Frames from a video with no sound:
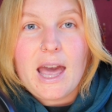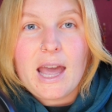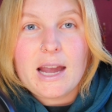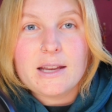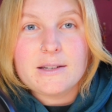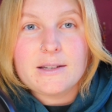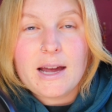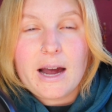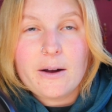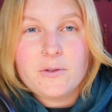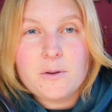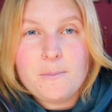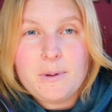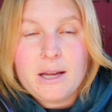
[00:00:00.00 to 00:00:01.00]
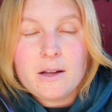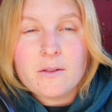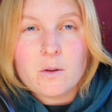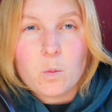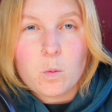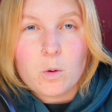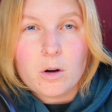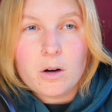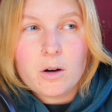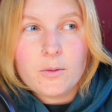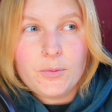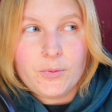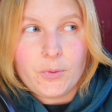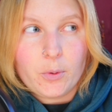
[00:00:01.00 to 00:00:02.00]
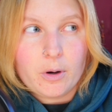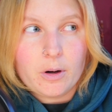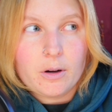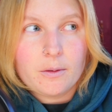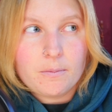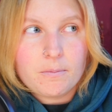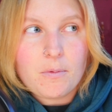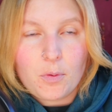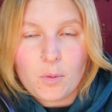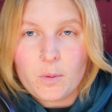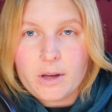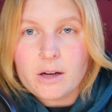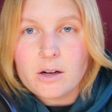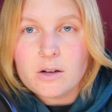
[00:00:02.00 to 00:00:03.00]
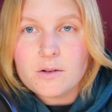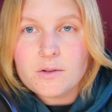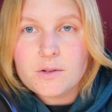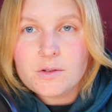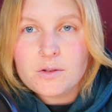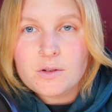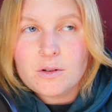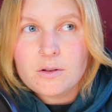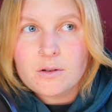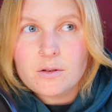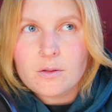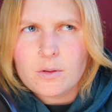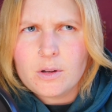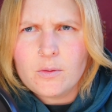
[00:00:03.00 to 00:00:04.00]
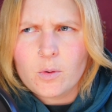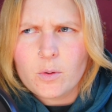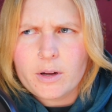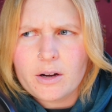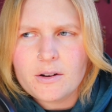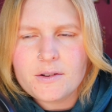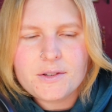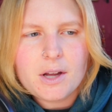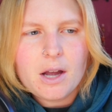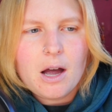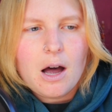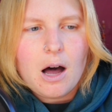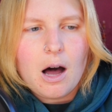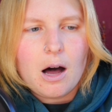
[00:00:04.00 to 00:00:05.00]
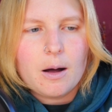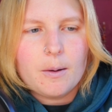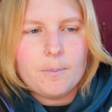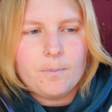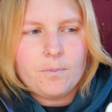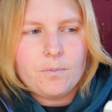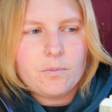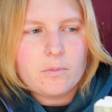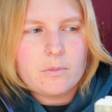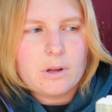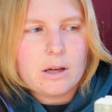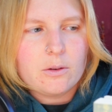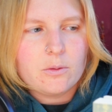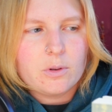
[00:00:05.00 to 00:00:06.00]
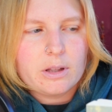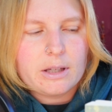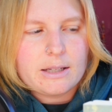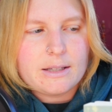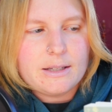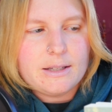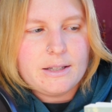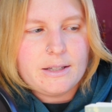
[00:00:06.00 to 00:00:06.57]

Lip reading: And after being in the work for 3 years, 3-4 years, and really